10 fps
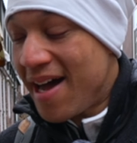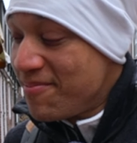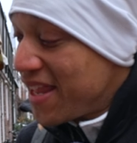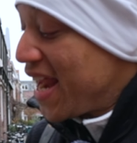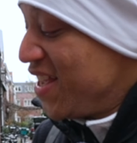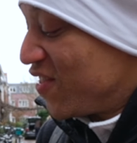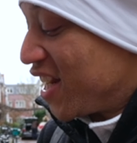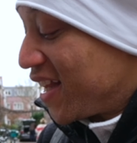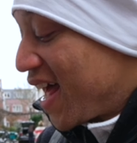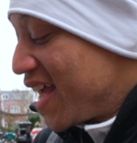I'm not even
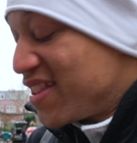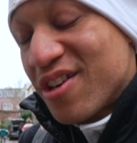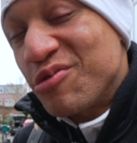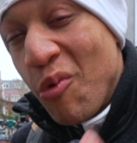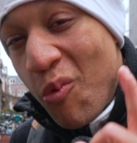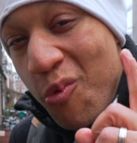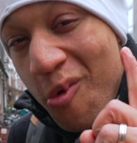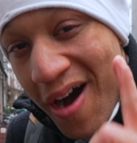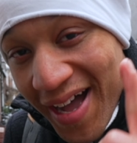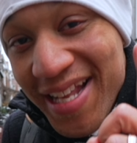gonna lie, there's
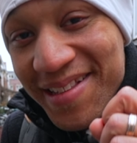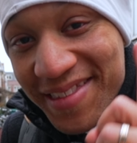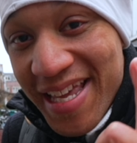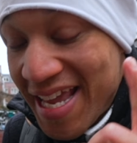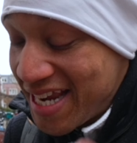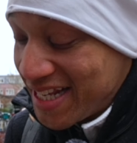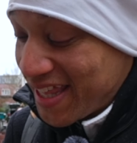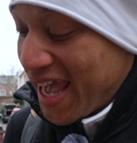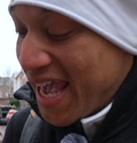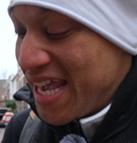one thing
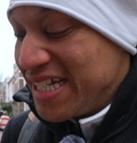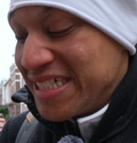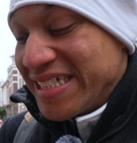that,